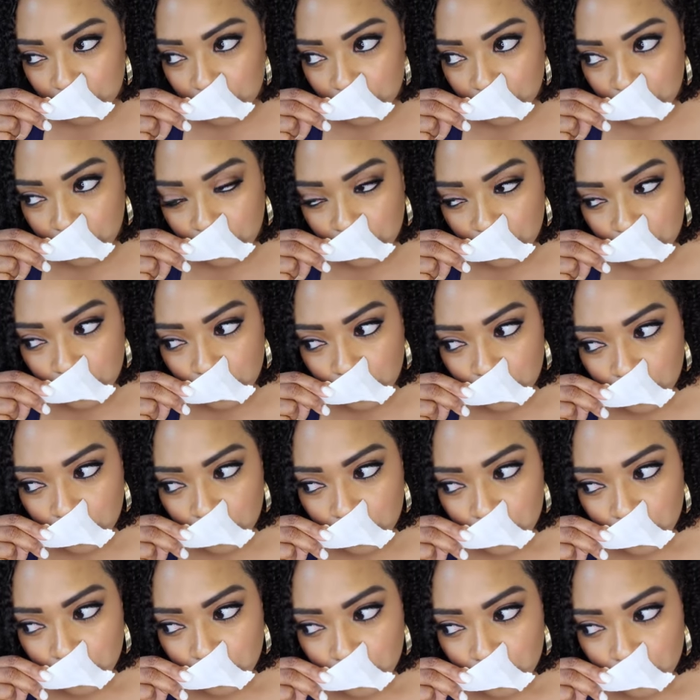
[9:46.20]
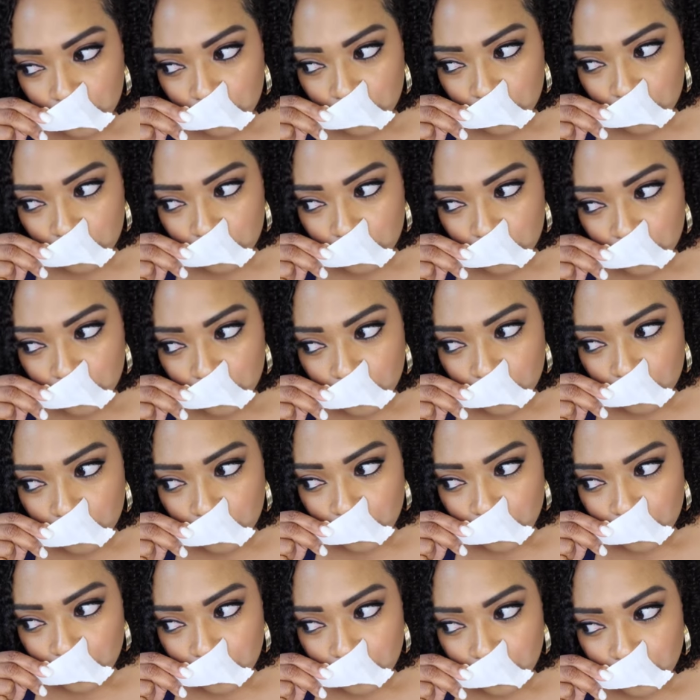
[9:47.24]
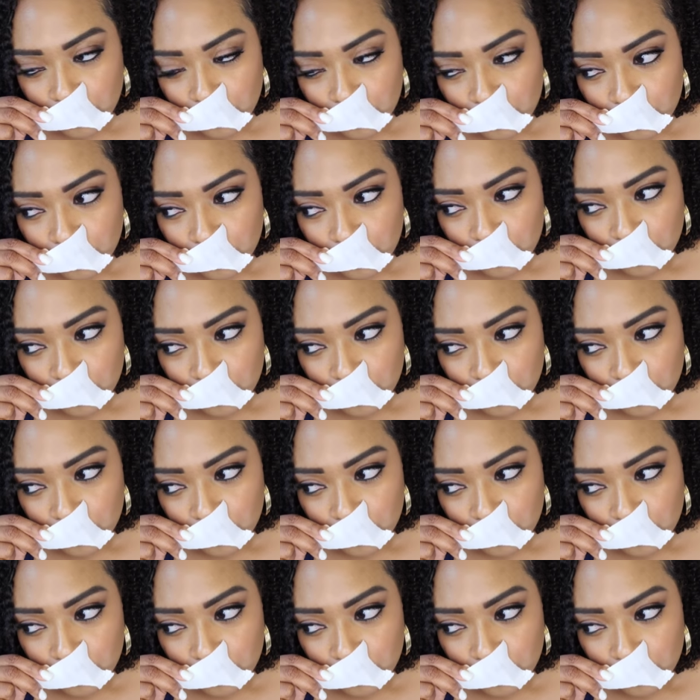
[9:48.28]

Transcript: [no speech]